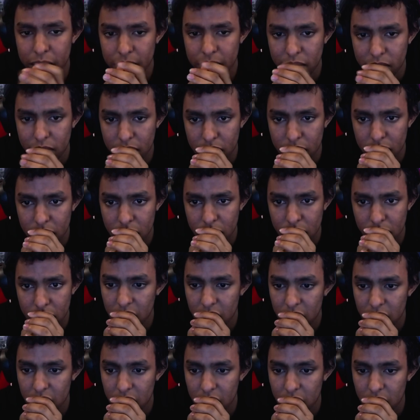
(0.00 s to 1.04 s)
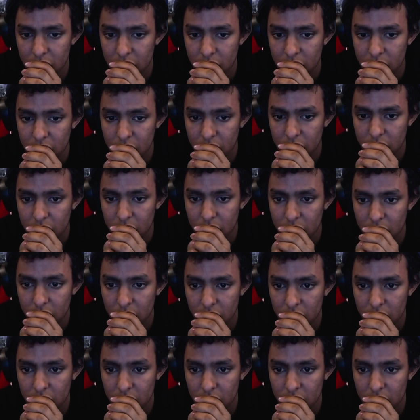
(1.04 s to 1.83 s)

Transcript: (silence)